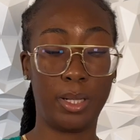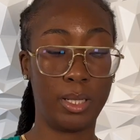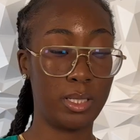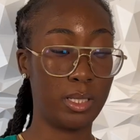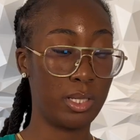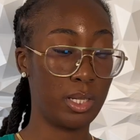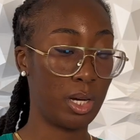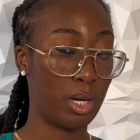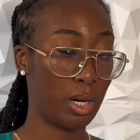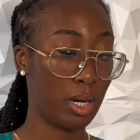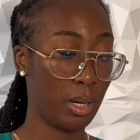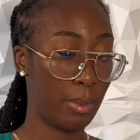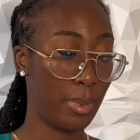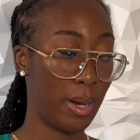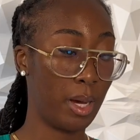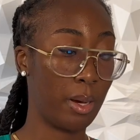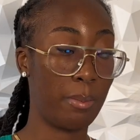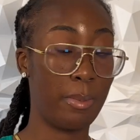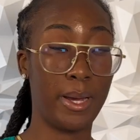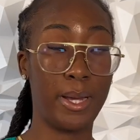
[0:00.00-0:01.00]
to talk
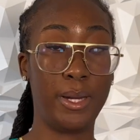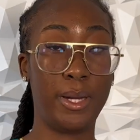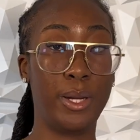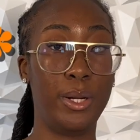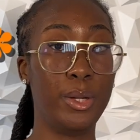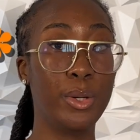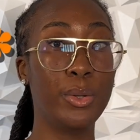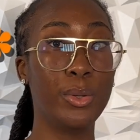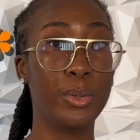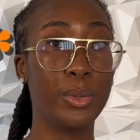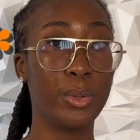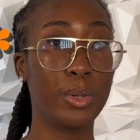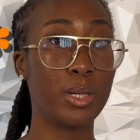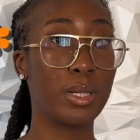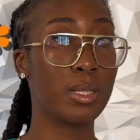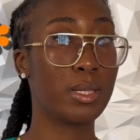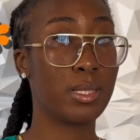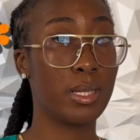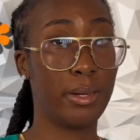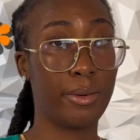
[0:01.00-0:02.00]
about my new
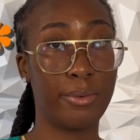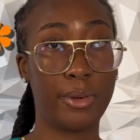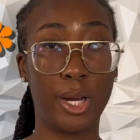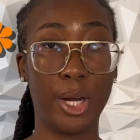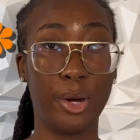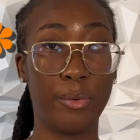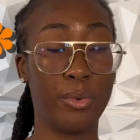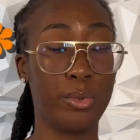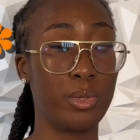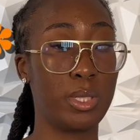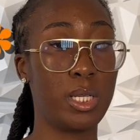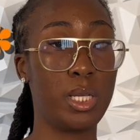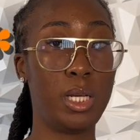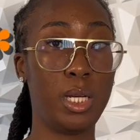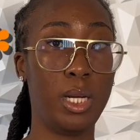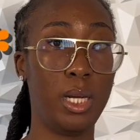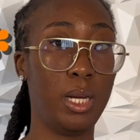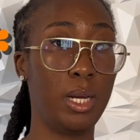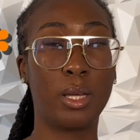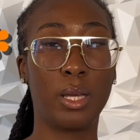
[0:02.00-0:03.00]
self-care
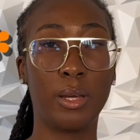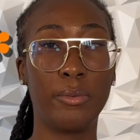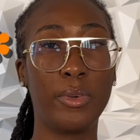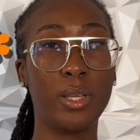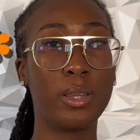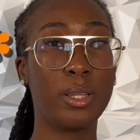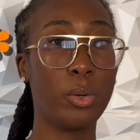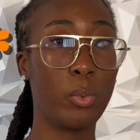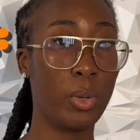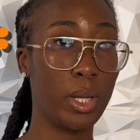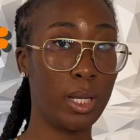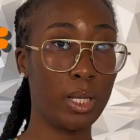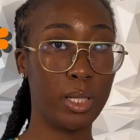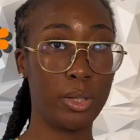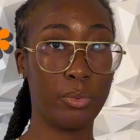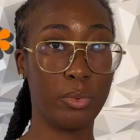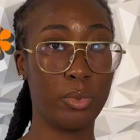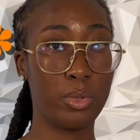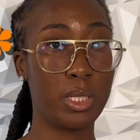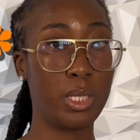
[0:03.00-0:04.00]
routine, given the weekly
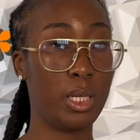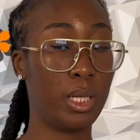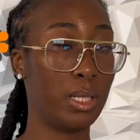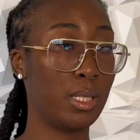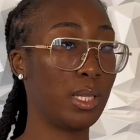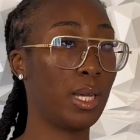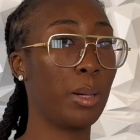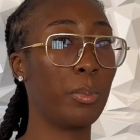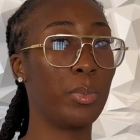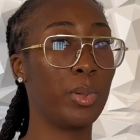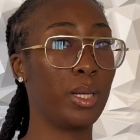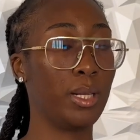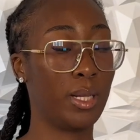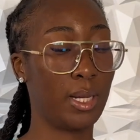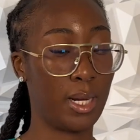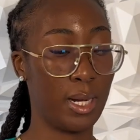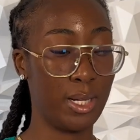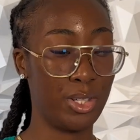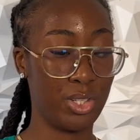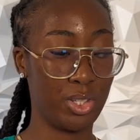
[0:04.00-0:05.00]
routine template
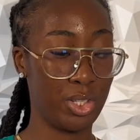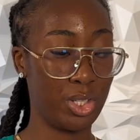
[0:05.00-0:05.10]
that I just